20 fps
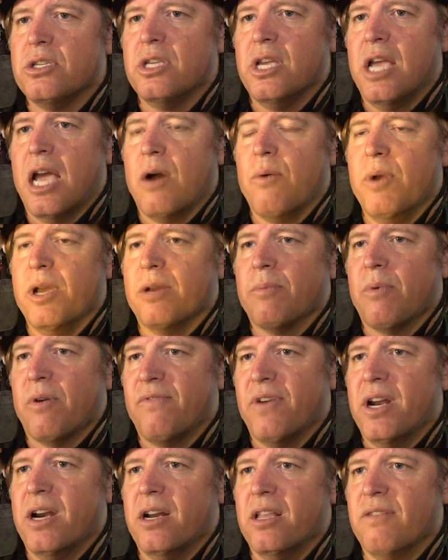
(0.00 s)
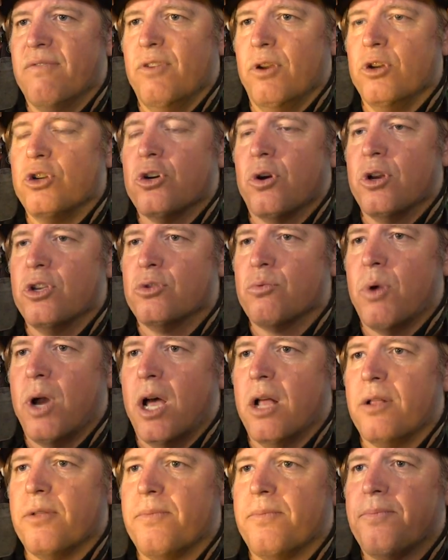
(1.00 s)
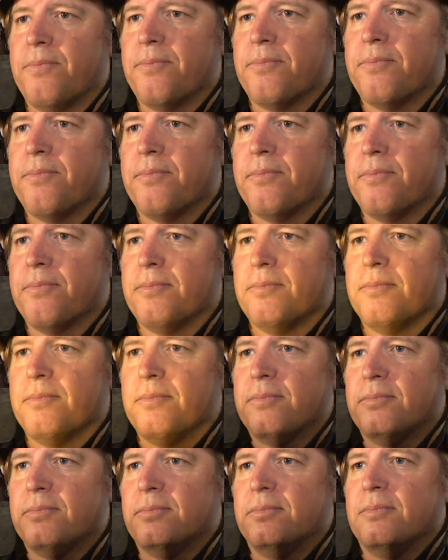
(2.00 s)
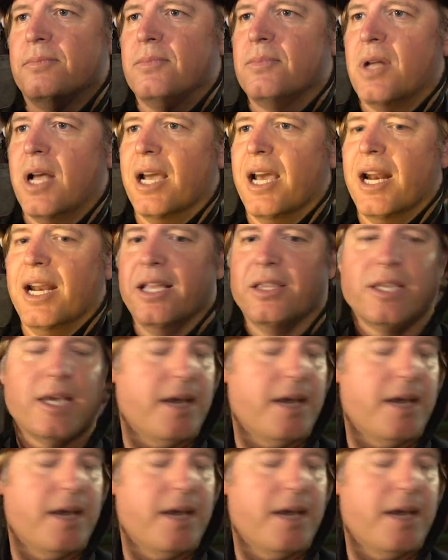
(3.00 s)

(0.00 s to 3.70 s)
see how we can prevent it in the future as well. I gotta get